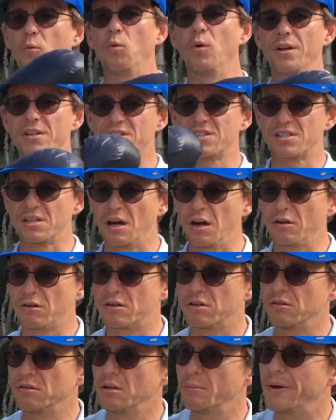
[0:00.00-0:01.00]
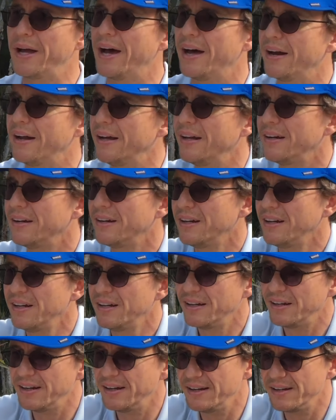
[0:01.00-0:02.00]
what's so cool about it
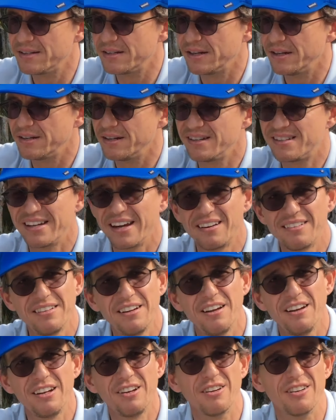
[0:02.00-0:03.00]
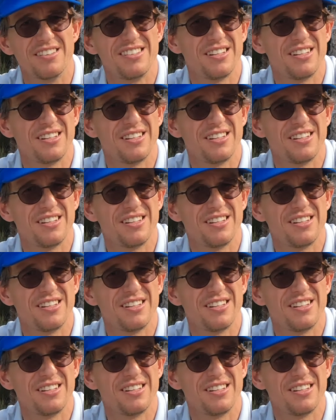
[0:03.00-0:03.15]
is it's actually only got